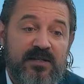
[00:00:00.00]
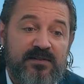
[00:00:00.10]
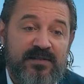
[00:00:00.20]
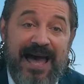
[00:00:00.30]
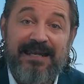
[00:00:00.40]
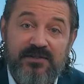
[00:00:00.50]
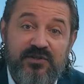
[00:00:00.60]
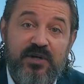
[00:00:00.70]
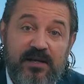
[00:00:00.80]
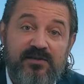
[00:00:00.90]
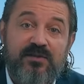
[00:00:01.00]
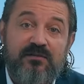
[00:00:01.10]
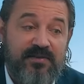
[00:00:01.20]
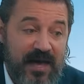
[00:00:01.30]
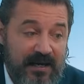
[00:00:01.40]
is that it's changed
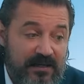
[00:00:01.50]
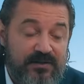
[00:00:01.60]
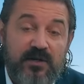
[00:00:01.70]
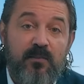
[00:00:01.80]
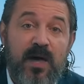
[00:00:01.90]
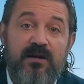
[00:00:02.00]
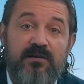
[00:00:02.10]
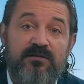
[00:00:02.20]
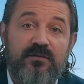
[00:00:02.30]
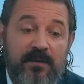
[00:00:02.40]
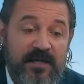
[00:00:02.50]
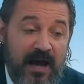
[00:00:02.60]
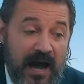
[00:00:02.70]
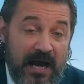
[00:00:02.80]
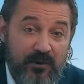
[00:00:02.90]
and that it is competitive. I mean,
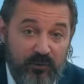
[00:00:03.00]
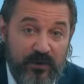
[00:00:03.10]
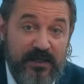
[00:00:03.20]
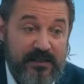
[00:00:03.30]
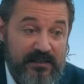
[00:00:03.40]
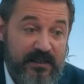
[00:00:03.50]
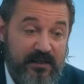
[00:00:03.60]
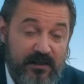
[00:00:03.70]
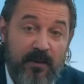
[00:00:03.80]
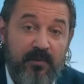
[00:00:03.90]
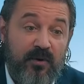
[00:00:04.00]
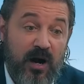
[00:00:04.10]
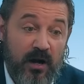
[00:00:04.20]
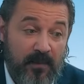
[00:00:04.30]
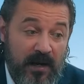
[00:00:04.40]
I really did a number
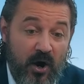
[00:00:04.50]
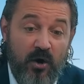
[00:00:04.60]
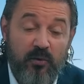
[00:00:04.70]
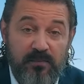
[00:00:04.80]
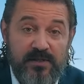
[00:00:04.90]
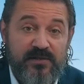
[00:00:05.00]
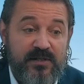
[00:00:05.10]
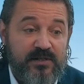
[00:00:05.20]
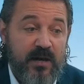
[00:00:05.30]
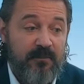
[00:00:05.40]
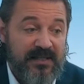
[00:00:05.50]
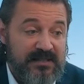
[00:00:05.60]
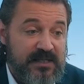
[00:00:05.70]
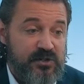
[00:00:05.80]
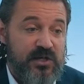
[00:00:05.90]
on my own business by
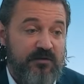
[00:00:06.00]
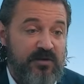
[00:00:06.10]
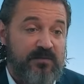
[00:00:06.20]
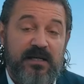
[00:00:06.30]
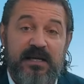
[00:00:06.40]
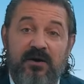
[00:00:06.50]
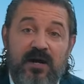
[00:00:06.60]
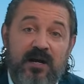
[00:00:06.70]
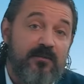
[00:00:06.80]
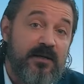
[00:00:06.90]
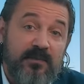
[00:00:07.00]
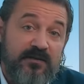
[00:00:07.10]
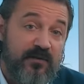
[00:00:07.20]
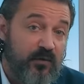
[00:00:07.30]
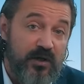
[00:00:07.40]
teaching everybody how to Airbnb
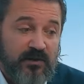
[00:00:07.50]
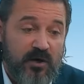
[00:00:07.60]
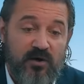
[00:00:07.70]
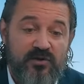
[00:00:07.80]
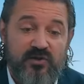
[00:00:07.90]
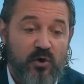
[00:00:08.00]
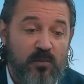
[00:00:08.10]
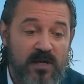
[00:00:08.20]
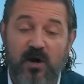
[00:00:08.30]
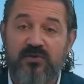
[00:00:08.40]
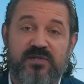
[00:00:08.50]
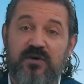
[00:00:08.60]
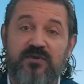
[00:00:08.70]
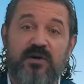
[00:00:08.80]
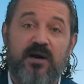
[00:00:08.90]
for free. There are so many hosts
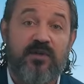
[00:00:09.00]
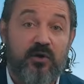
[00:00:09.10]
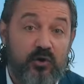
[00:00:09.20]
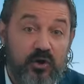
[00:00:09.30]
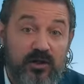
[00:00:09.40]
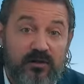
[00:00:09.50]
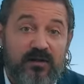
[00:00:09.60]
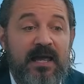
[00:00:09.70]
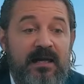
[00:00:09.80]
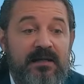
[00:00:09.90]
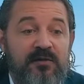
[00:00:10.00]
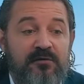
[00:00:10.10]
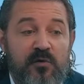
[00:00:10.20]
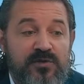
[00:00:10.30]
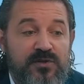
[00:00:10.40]
out there now that are good, and it
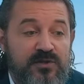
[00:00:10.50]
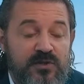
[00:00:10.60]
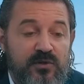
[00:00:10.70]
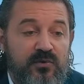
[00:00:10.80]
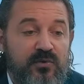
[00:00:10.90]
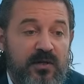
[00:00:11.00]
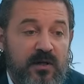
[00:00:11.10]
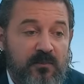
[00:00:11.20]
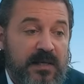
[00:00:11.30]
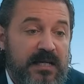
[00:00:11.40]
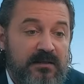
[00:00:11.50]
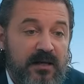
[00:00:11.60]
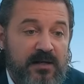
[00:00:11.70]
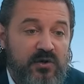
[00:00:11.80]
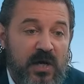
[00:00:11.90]
forces you to compete
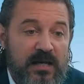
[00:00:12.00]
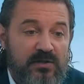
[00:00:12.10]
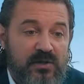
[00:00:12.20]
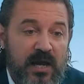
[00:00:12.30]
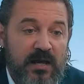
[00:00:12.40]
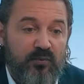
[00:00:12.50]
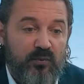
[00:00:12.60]
and change and